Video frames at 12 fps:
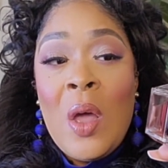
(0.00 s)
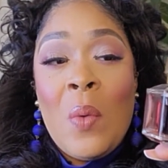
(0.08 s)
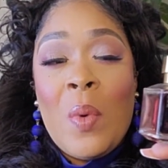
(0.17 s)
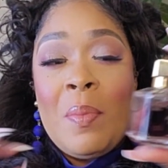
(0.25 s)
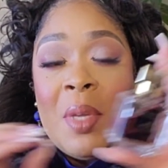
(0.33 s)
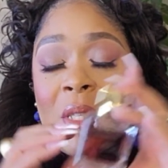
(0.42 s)

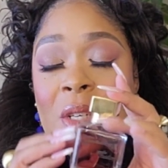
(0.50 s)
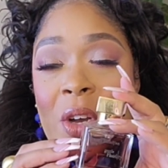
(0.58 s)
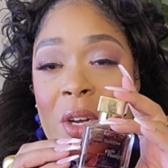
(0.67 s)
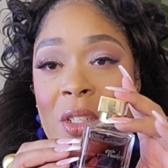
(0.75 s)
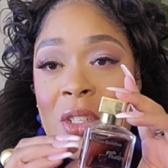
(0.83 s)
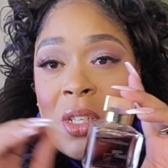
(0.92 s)
When Mr.
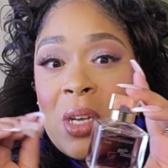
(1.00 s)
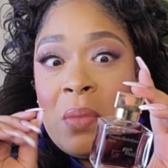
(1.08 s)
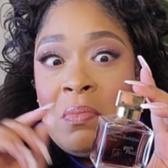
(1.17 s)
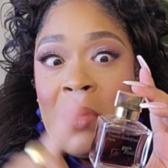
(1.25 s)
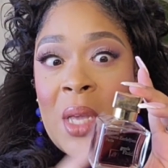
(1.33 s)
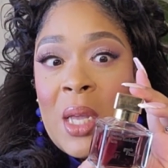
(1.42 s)

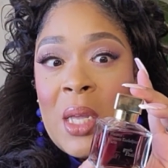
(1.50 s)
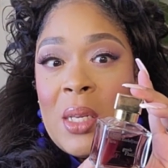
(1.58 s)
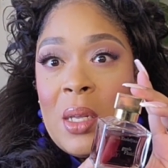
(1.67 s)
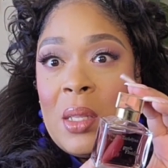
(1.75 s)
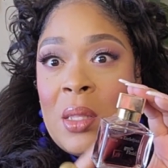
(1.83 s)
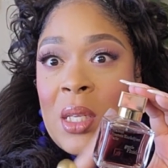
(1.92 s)
Kurkdjian made
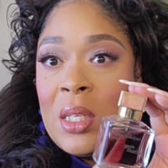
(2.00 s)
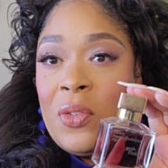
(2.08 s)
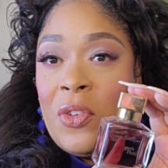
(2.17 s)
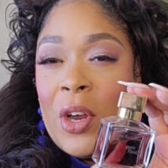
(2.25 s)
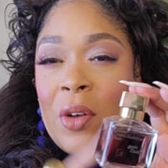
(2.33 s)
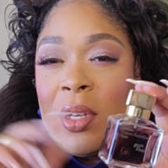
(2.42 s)
this
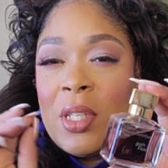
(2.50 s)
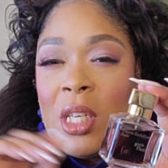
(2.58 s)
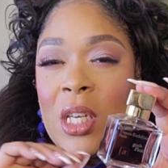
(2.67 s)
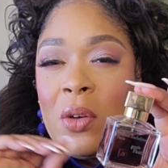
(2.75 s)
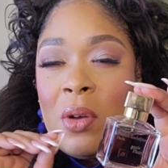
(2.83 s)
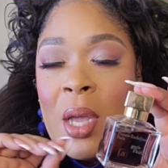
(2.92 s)
fragrance, he
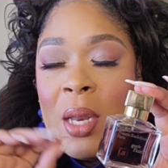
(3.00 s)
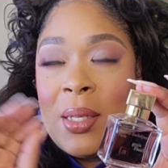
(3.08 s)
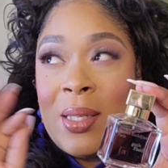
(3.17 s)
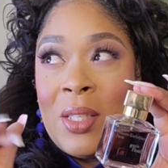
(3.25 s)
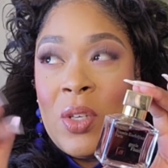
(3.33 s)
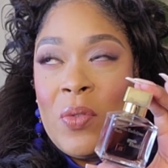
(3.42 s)
created
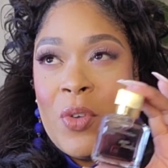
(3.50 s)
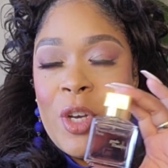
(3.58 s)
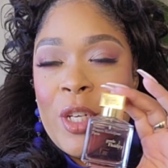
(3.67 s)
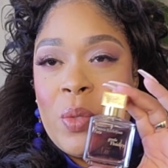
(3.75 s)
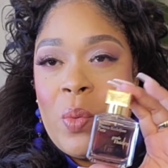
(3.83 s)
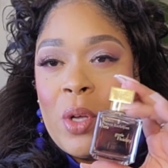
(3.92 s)
silver
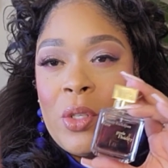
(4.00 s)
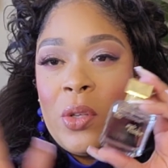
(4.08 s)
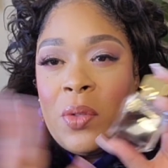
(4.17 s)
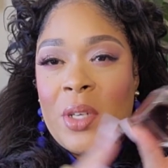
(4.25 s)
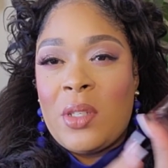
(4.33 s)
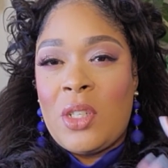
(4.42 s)
as well. So
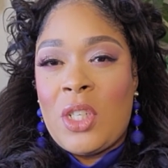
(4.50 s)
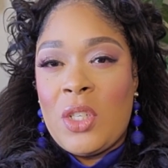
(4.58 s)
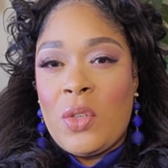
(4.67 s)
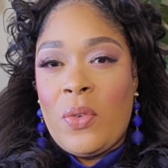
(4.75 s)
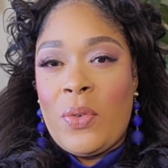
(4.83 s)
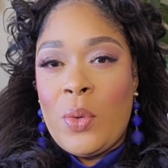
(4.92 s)
there's a
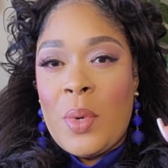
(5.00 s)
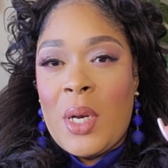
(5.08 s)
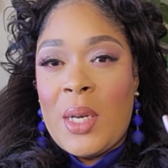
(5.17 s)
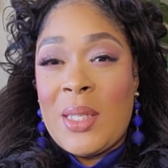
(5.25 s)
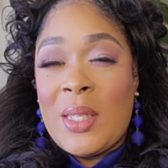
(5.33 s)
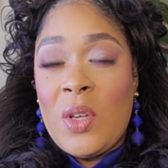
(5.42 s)
Gentle
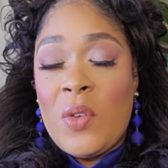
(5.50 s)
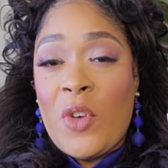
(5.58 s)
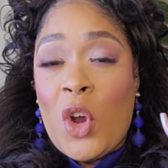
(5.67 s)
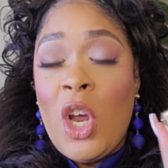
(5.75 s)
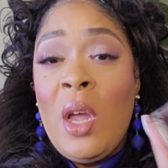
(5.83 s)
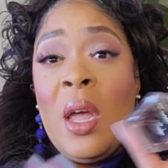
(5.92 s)
Fluidity
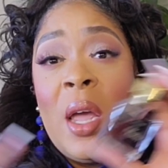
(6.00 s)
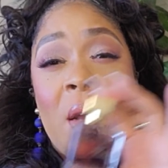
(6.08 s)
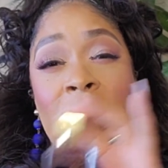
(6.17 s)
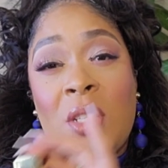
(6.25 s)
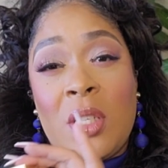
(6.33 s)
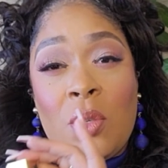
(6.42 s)
Silver and
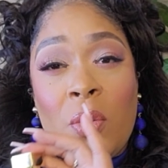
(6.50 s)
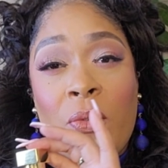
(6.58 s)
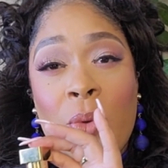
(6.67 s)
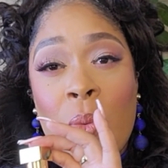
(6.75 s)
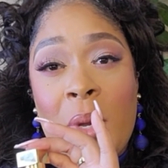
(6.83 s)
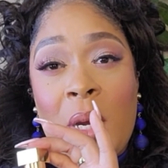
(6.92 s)
a Gentle
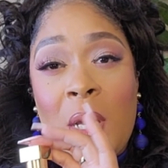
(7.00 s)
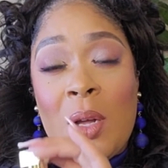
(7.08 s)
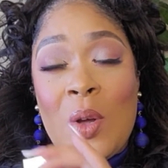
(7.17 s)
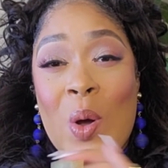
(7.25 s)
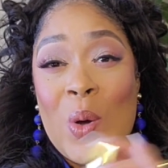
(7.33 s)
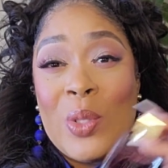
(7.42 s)
Fluidity
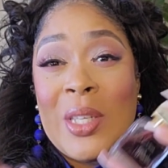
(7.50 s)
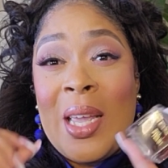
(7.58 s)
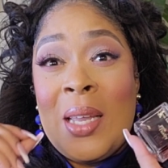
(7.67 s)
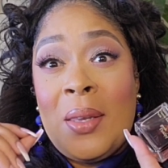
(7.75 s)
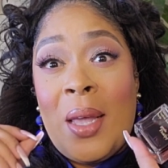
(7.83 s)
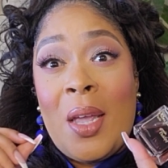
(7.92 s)
Gold,
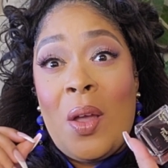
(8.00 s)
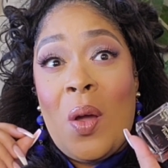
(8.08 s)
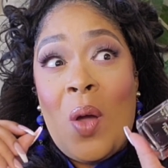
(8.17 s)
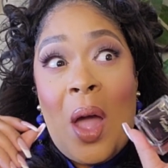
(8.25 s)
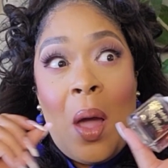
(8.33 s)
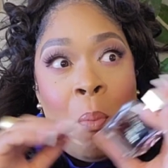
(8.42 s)
and they
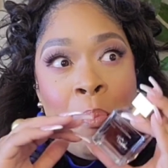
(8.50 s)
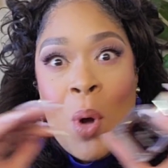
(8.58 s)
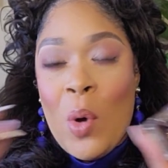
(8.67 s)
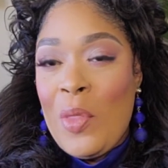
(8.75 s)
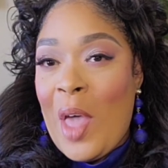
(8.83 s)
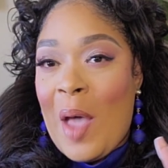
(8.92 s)

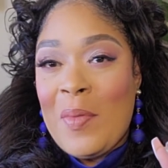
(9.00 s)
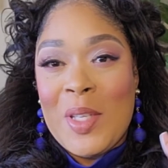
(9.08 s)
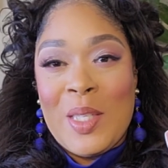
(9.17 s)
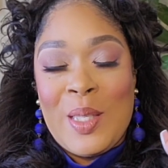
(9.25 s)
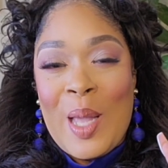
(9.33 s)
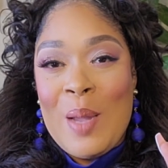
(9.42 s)
both have the
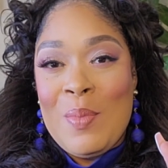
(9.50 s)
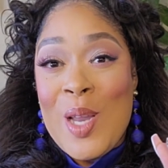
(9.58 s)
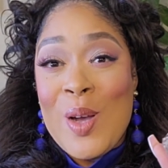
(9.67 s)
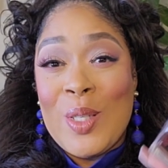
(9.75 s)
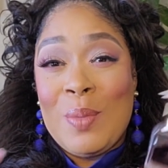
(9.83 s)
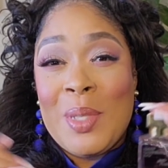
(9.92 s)
same
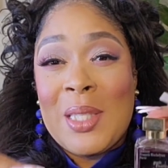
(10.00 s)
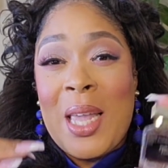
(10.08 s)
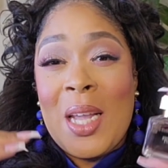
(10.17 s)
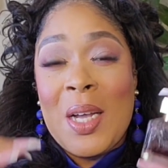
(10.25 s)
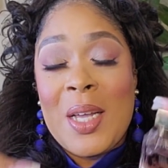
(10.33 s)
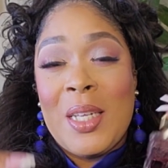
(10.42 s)
notes, but they
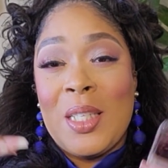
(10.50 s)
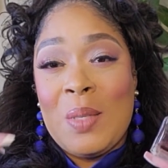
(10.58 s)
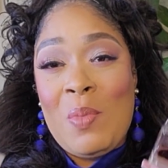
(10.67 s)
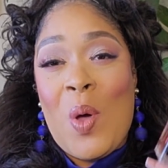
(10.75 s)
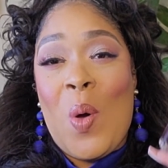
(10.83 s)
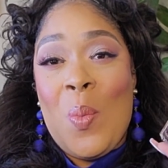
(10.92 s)
couldn't
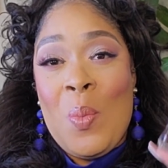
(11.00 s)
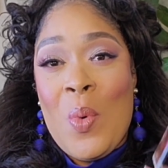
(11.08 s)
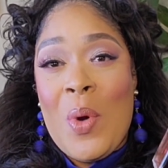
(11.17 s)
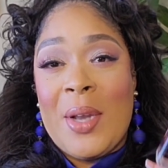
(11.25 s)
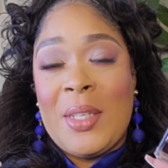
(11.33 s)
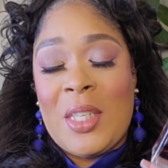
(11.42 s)
smell
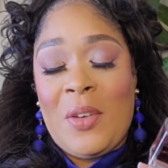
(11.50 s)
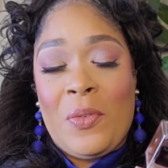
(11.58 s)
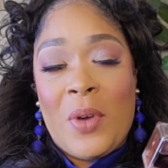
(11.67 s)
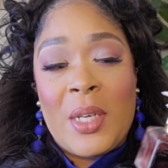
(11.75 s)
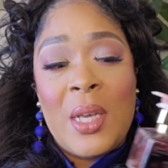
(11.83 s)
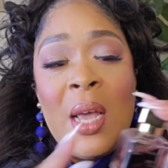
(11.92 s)
more different.